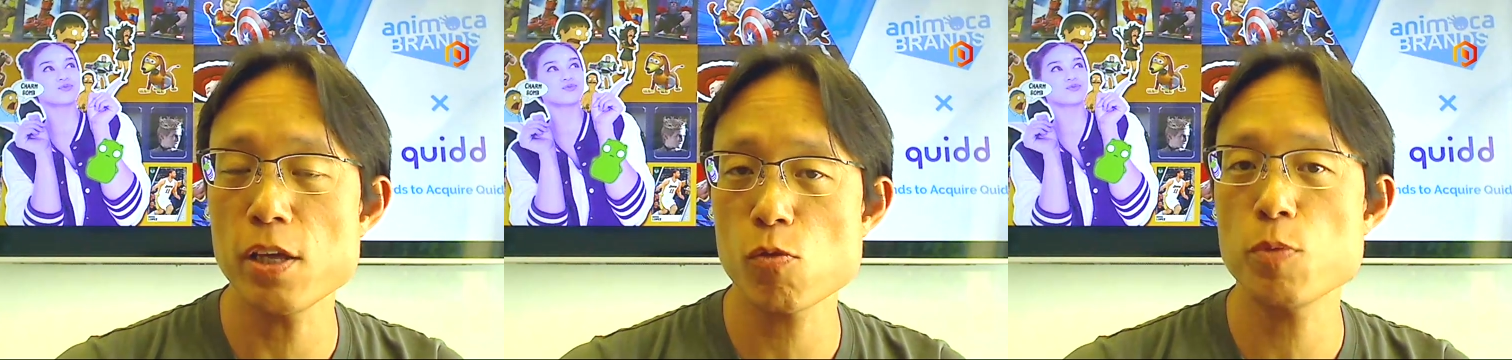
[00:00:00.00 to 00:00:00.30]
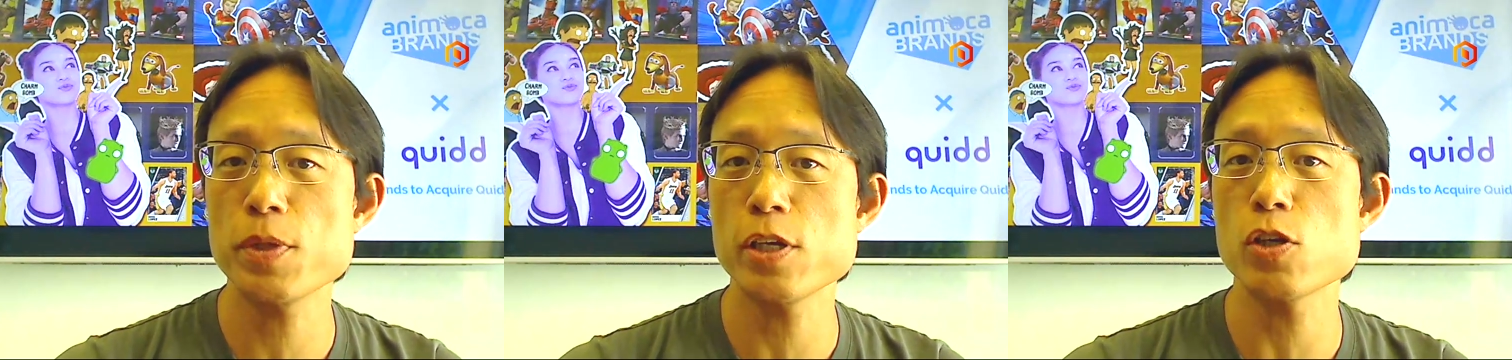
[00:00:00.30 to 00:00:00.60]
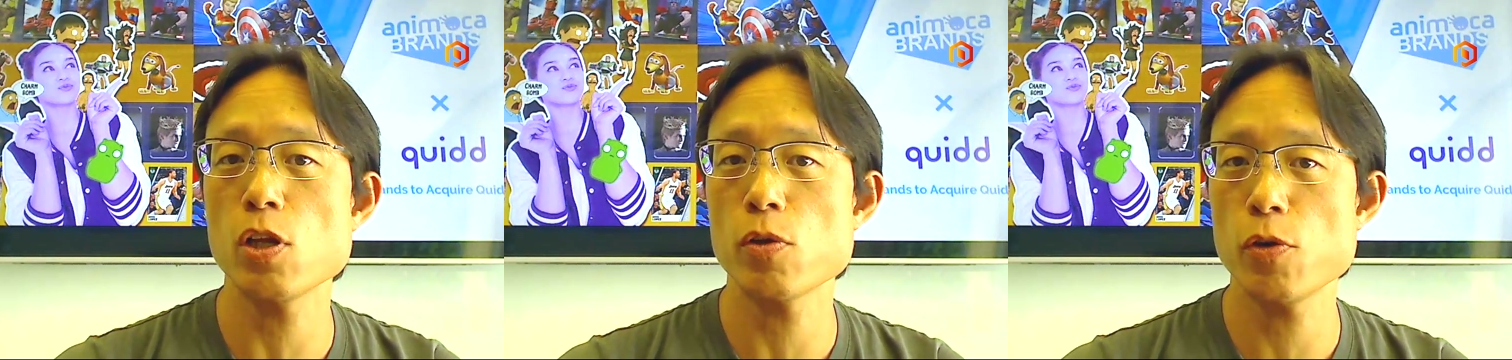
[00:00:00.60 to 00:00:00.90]
Speaker 1: a $3
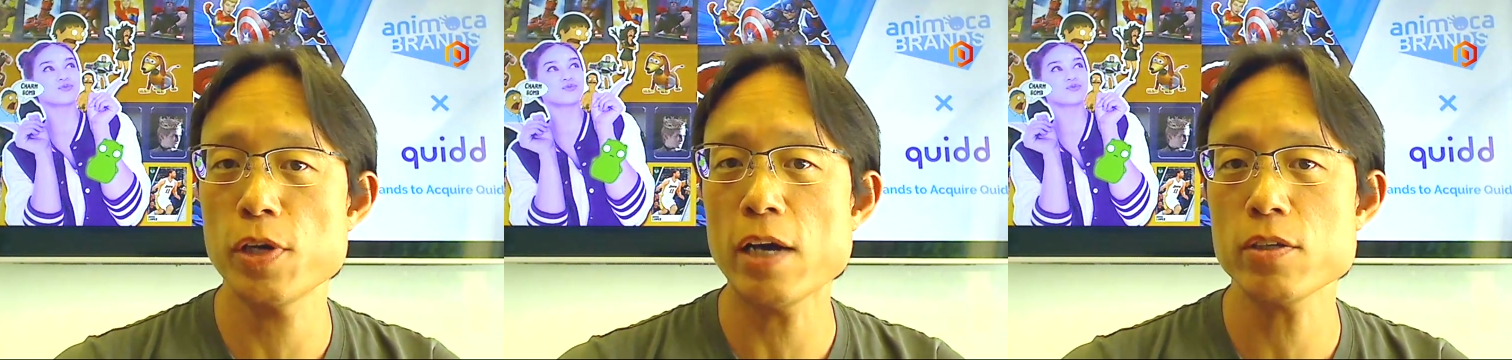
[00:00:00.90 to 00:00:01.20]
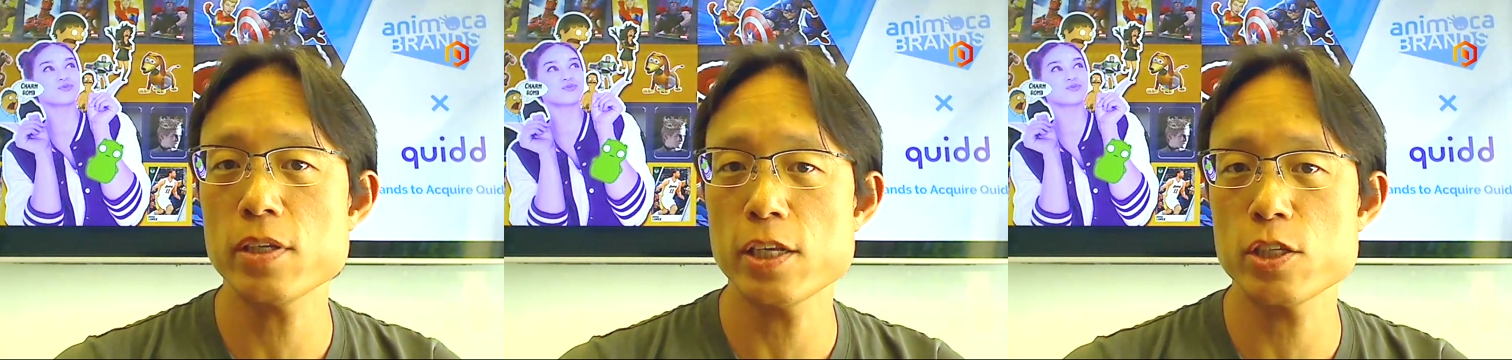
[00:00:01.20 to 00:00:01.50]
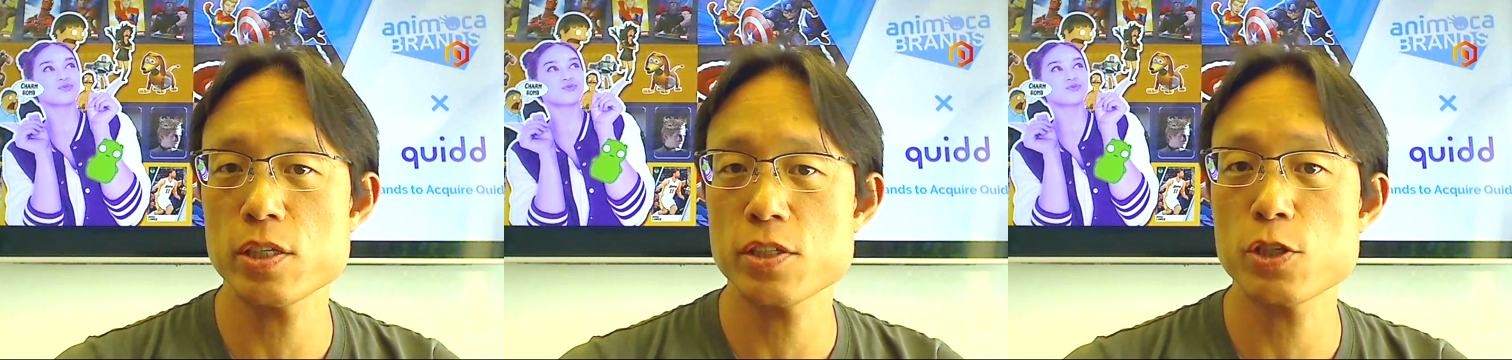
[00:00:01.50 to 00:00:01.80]
million earnout.
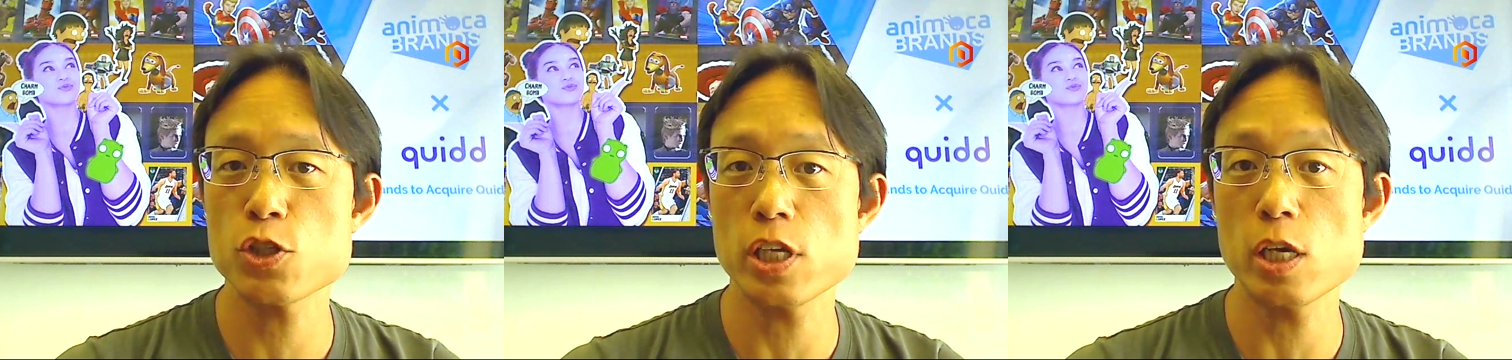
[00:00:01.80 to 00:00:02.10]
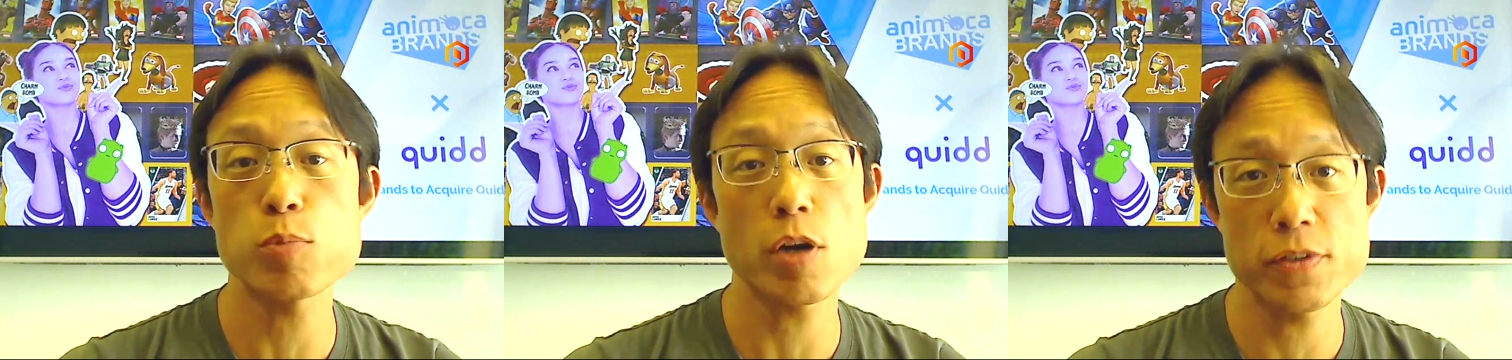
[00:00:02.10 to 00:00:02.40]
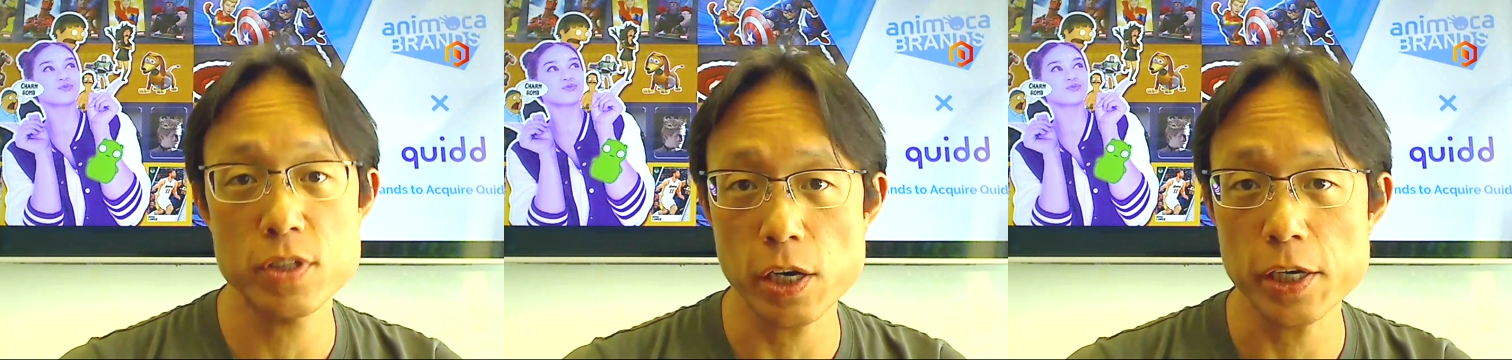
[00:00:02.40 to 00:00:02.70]
That is essentially a
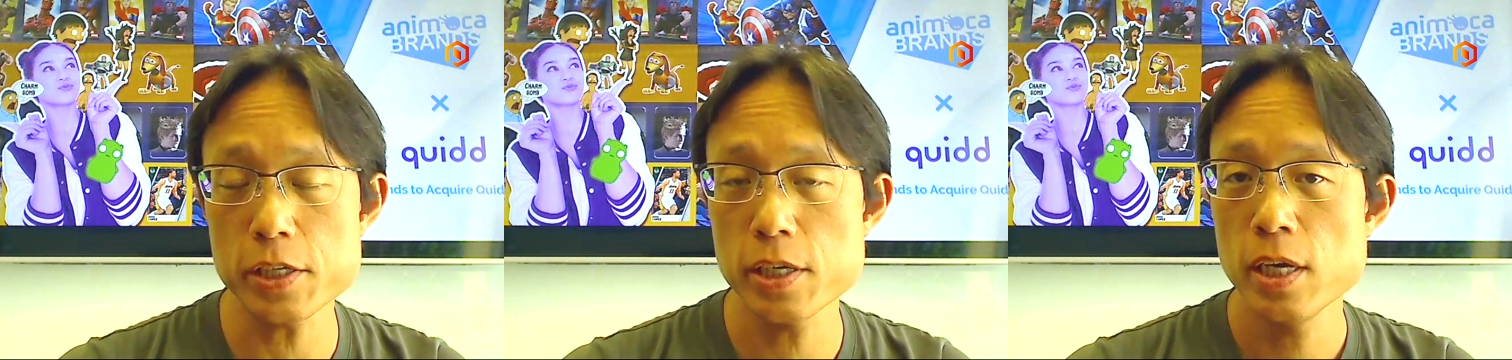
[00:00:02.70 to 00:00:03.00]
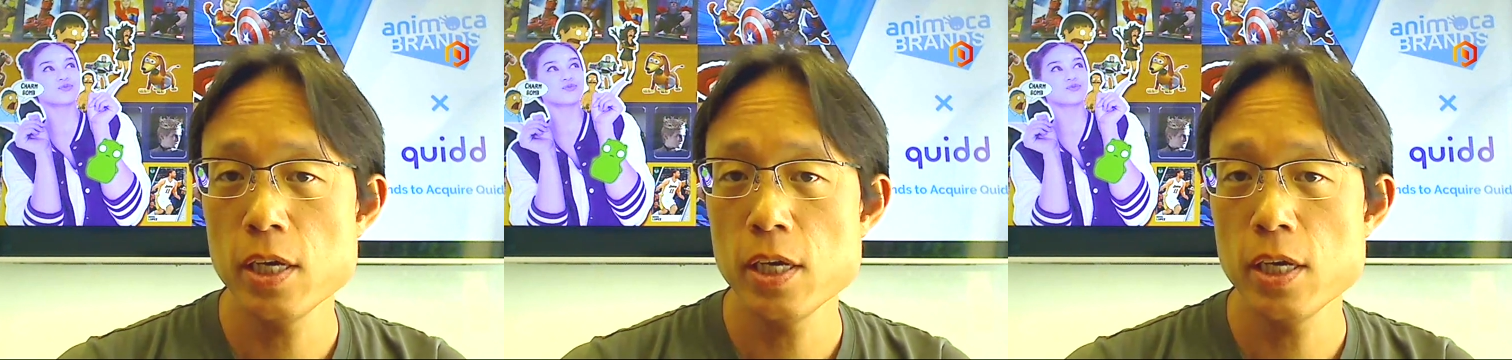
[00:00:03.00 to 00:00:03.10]
profit target.